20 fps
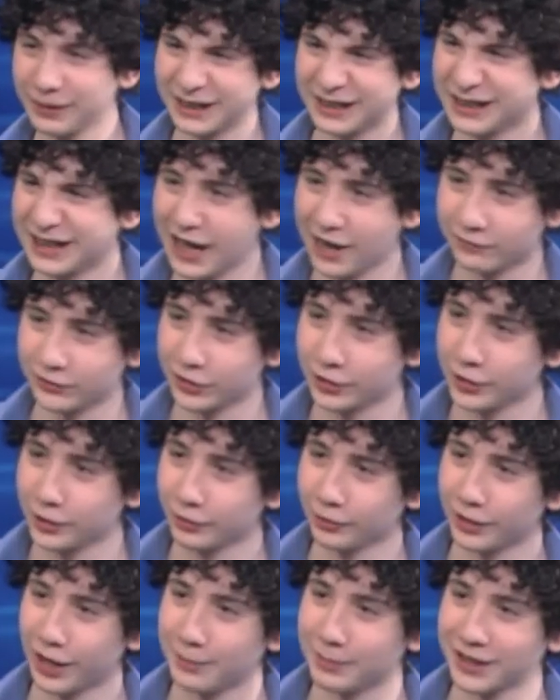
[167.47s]
in the
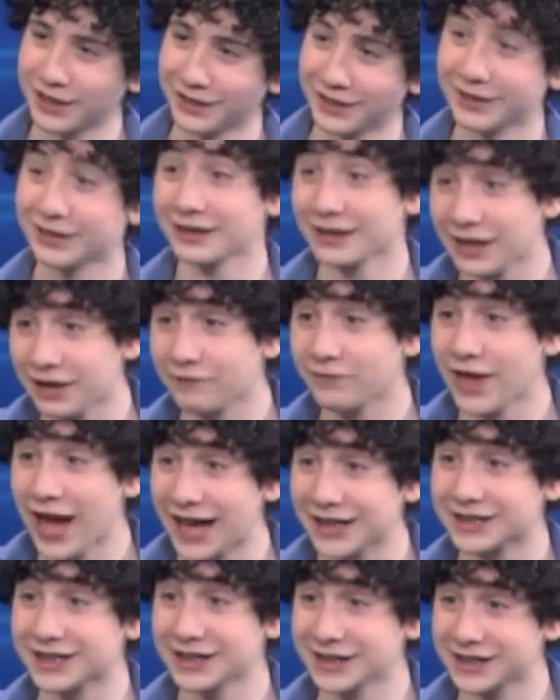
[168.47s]
afternoon, I mean, if
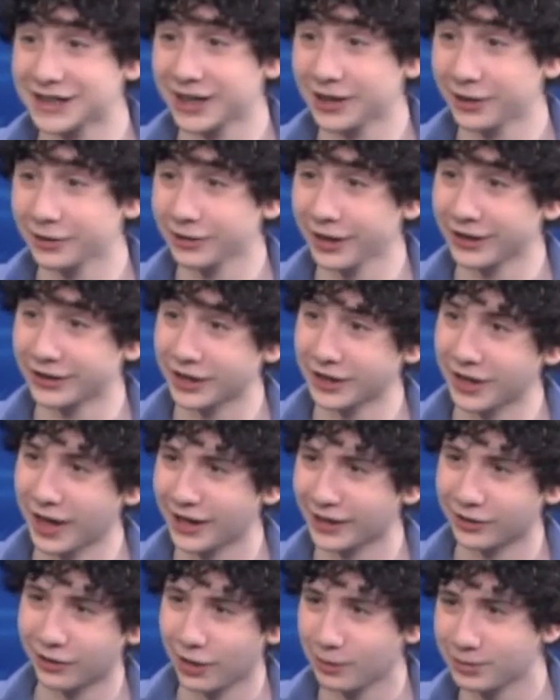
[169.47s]
that's considered like the
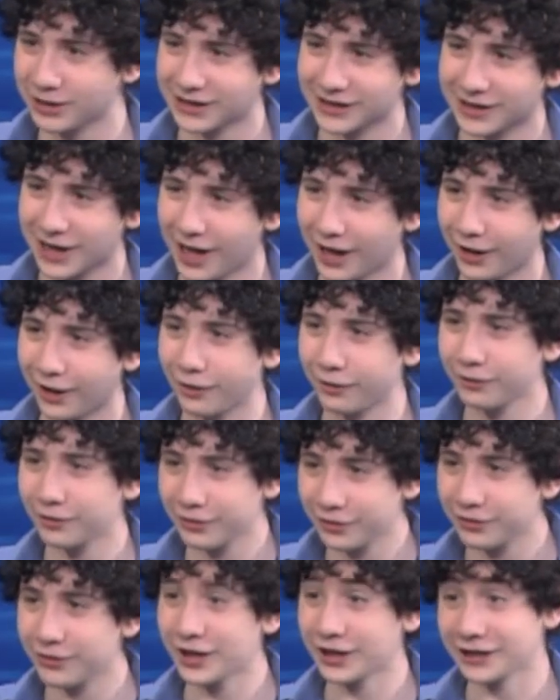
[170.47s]
nightclubby style,
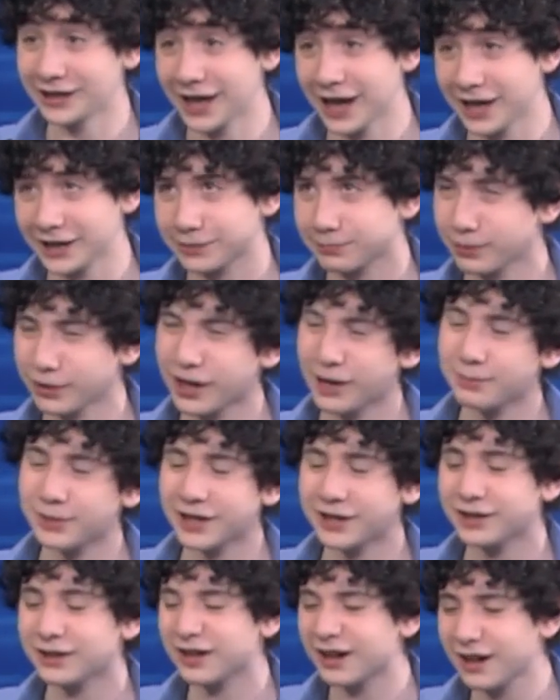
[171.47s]
then Not yes. But I
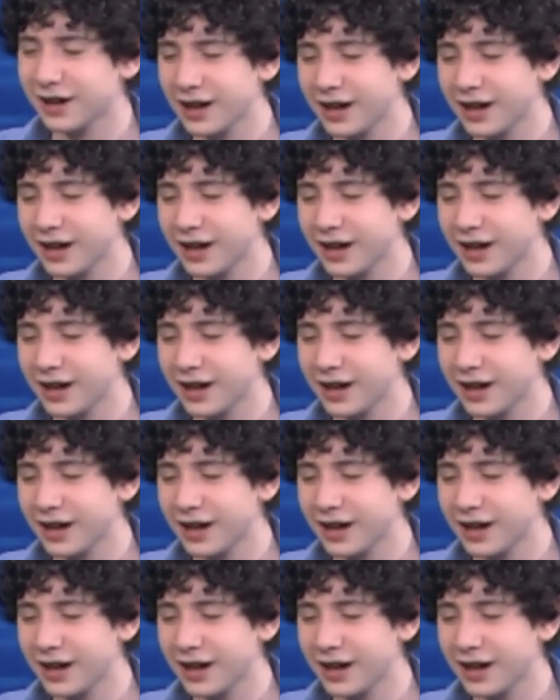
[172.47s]
mean,